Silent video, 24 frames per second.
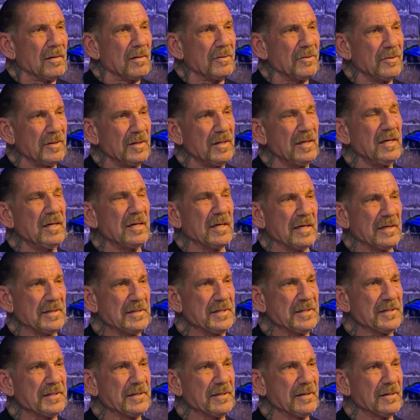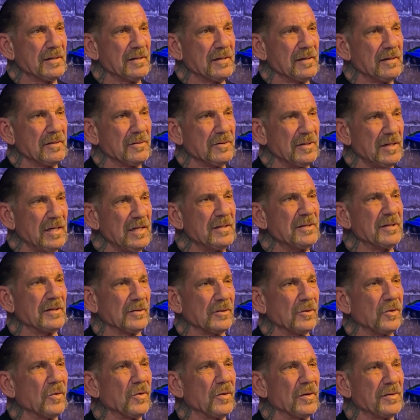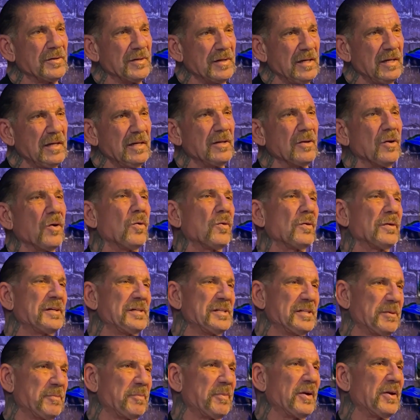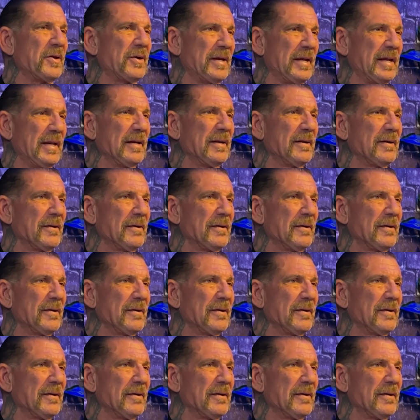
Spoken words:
You need us. You need the Lord. You need the Holy Spirit.